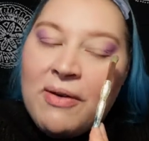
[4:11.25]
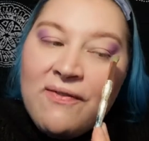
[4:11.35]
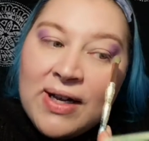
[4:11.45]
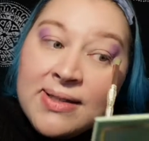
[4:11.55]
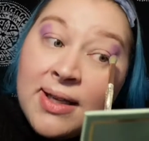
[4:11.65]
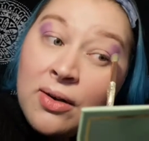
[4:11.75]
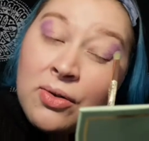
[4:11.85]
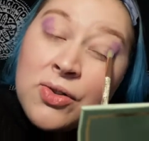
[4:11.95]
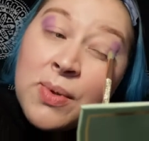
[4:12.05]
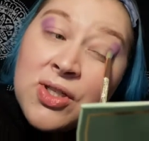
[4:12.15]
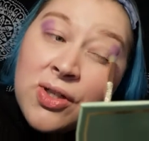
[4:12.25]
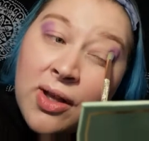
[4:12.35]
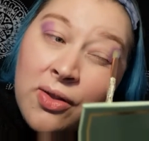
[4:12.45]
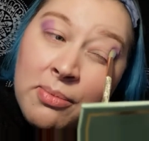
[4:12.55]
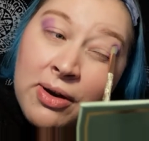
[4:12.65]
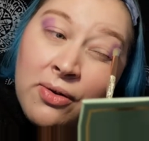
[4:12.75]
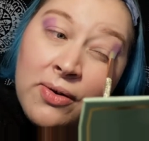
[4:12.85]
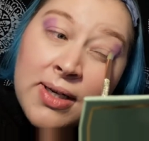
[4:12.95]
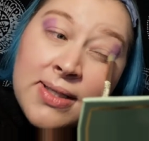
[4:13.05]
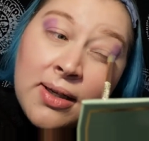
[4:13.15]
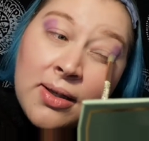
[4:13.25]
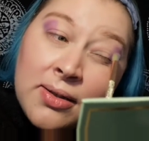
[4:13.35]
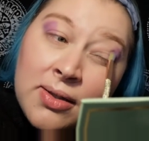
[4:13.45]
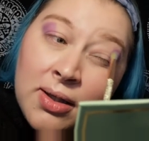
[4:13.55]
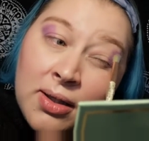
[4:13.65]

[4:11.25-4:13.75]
my face again. I'll switch to the other mirror in a second.